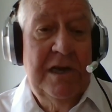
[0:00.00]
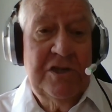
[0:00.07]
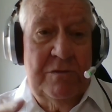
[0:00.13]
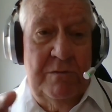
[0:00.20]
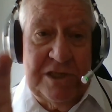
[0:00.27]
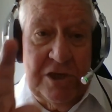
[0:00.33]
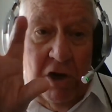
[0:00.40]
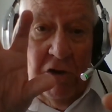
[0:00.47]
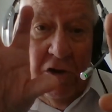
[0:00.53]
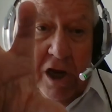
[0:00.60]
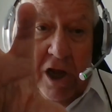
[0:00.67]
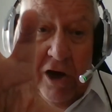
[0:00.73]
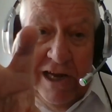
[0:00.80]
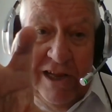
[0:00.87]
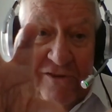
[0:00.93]
So it's
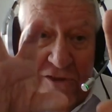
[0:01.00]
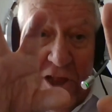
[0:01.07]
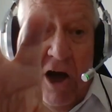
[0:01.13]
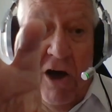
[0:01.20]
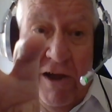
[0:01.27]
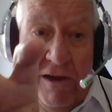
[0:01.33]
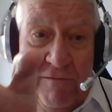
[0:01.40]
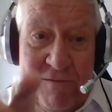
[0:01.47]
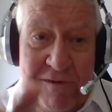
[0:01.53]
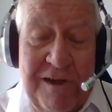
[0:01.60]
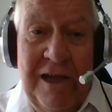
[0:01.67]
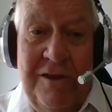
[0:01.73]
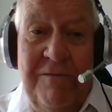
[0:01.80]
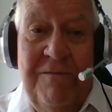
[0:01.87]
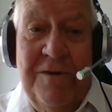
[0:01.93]
online, it's live,
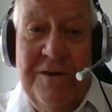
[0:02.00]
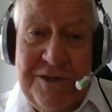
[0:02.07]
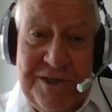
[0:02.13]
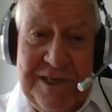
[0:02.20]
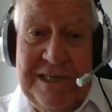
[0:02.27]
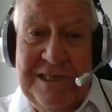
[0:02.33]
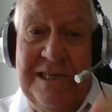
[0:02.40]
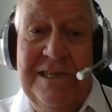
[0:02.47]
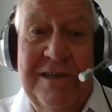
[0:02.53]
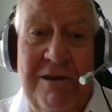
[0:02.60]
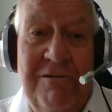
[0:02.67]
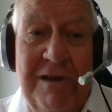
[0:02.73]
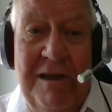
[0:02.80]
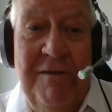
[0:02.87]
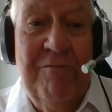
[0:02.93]
and the first 60
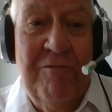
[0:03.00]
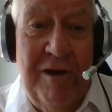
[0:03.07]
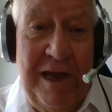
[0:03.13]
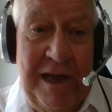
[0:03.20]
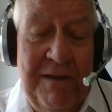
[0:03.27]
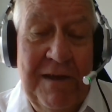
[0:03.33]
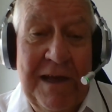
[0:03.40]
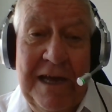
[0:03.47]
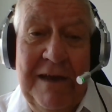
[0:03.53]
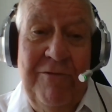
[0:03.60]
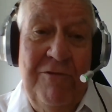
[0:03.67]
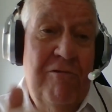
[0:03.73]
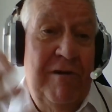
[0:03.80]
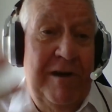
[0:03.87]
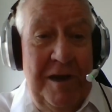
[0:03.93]
totally free. If
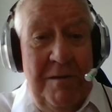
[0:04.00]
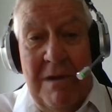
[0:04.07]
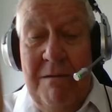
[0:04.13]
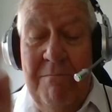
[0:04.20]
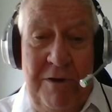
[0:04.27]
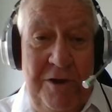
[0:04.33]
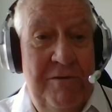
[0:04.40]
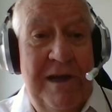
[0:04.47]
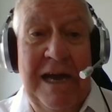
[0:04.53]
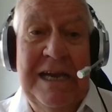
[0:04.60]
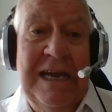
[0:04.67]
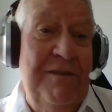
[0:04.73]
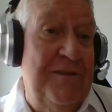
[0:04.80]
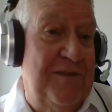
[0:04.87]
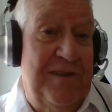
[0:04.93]
you're already a member, you get
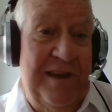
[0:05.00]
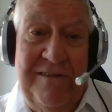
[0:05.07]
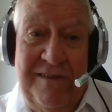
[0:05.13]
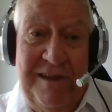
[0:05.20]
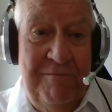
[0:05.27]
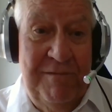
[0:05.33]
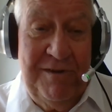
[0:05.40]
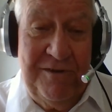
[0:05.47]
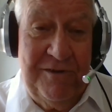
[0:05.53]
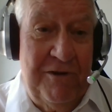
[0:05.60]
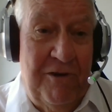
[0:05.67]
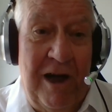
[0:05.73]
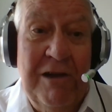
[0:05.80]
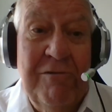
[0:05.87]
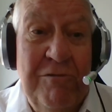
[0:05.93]
another 60, which is
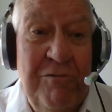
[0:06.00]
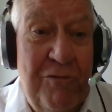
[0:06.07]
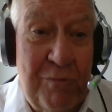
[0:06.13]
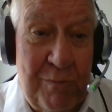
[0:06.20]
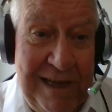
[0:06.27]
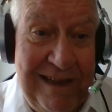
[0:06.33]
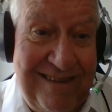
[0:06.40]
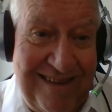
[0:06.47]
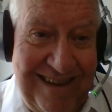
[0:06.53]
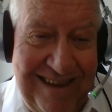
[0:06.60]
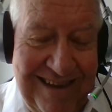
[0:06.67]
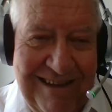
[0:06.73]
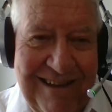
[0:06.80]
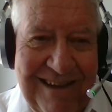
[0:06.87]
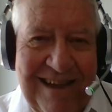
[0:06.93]

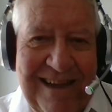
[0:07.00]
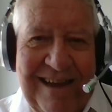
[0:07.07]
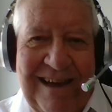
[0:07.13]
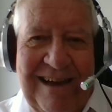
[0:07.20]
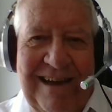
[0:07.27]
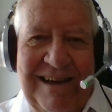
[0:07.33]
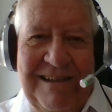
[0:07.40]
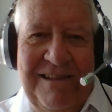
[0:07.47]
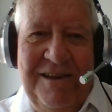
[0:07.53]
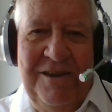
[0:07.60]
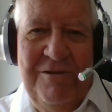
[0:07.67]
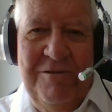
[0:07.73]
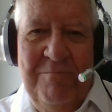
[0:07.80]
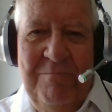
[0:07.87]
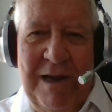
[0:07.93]
120 that
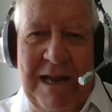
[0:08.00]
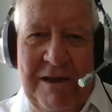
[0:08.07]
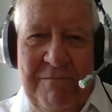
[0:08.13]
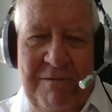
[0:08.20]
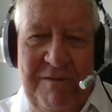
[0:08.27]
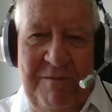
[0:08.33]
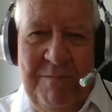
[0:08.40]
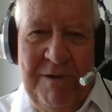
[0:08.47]
you can play with.